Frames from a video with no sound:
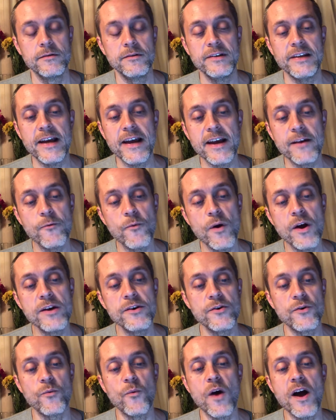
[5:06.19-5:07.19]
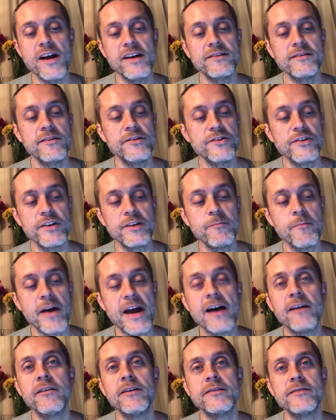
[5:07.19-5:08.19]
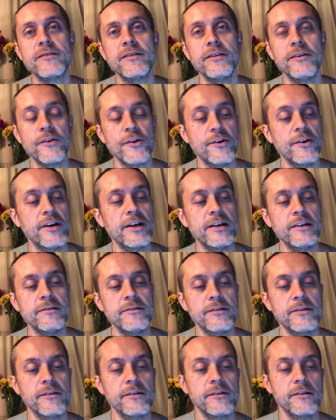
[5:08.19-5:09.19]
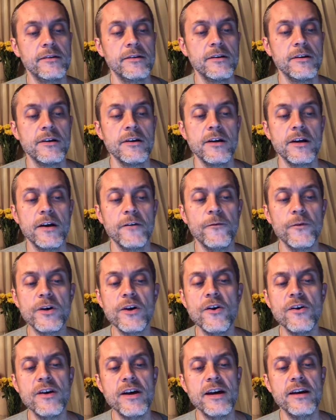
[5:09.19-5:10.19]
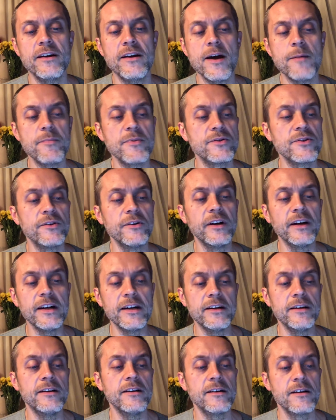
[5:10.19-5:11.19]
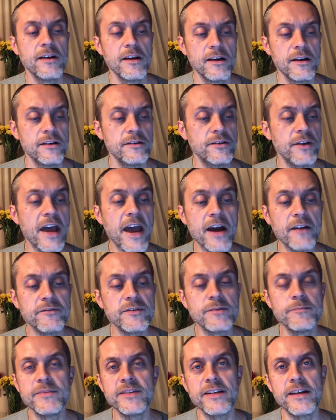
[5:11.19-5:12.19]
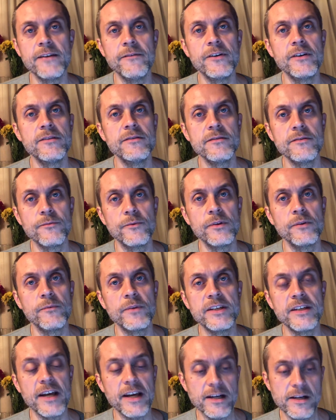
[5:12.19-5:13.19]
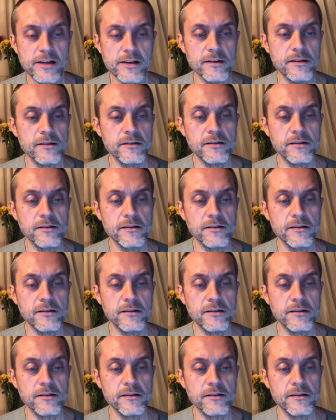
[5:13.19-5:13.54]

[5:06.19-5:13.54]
And I wonder why such an imbalance in earnings. If we all had an opportunity to have some savings, wouldn't we take it?